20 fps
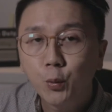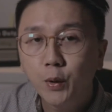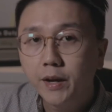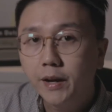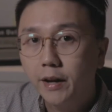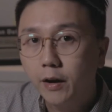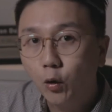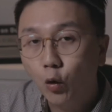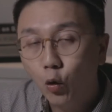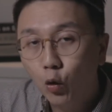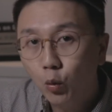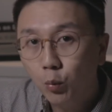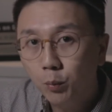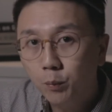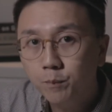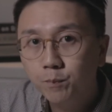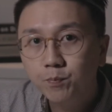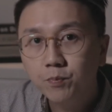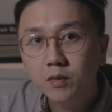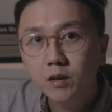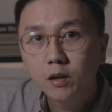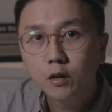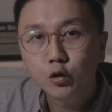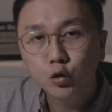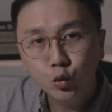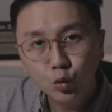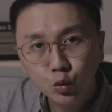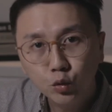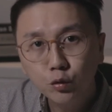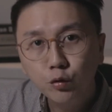when at home,
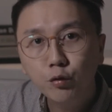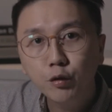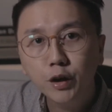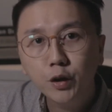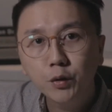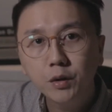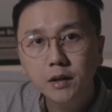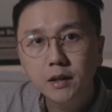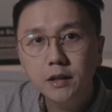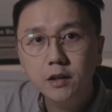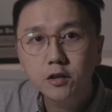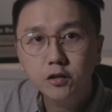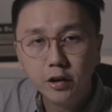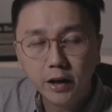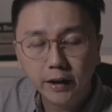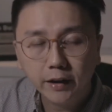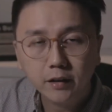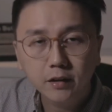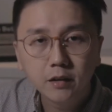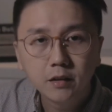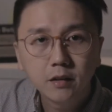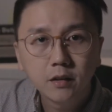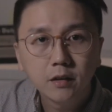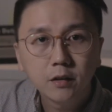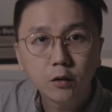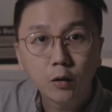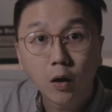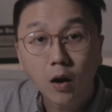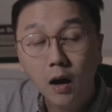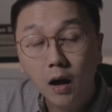do frequently check
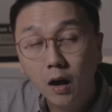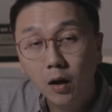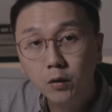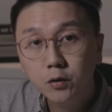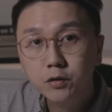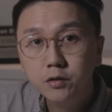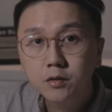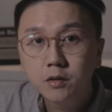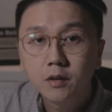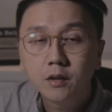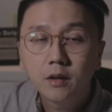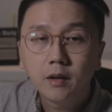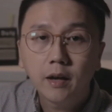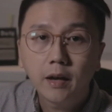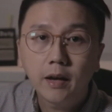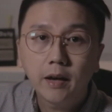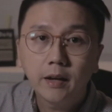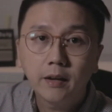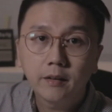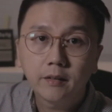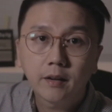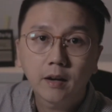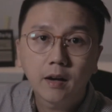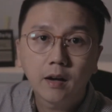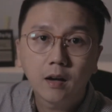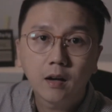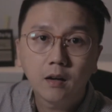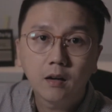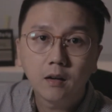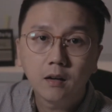your house and
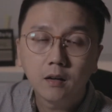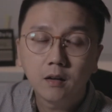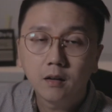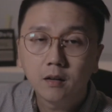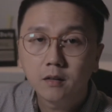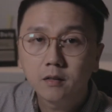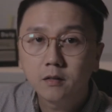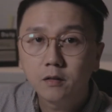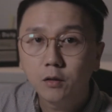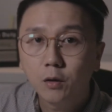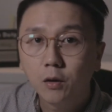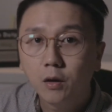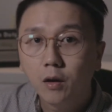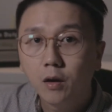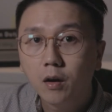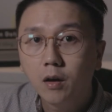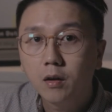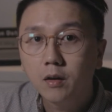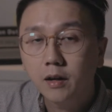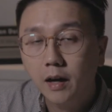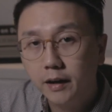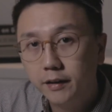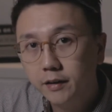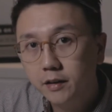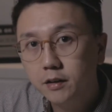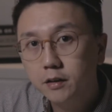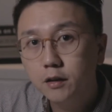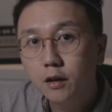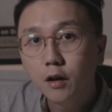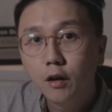uh, your
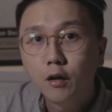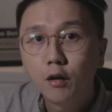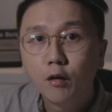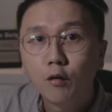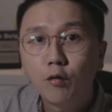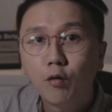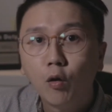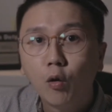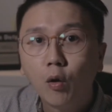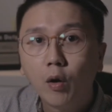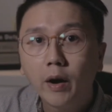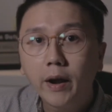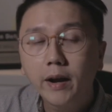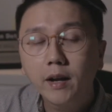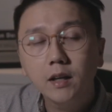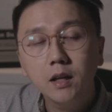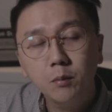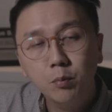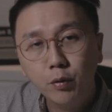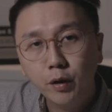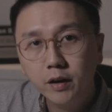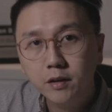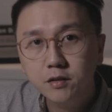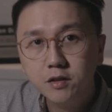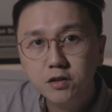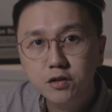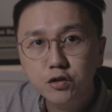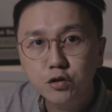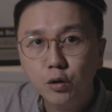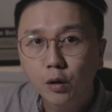garden for any
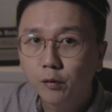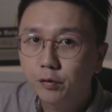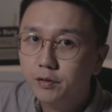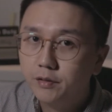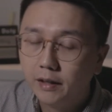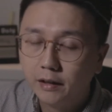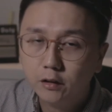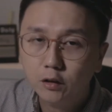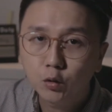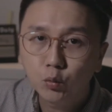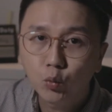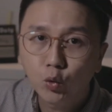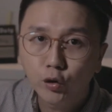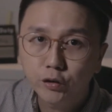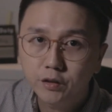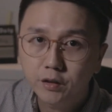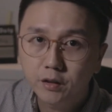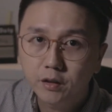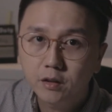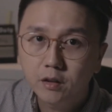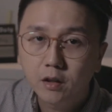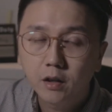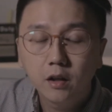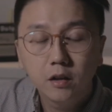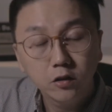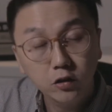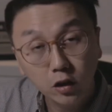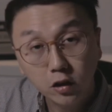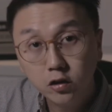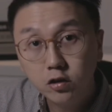presence of stagnant water.
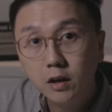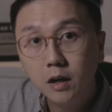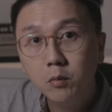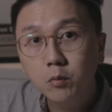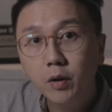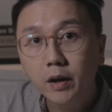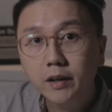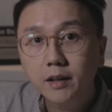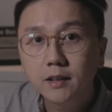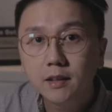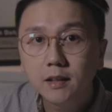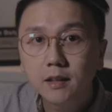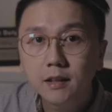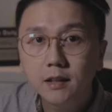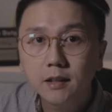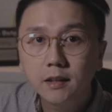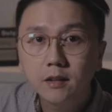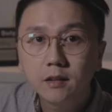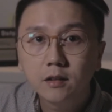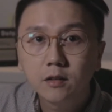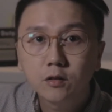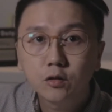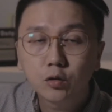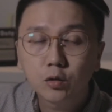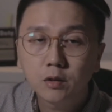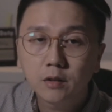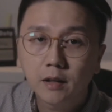Change them regularly so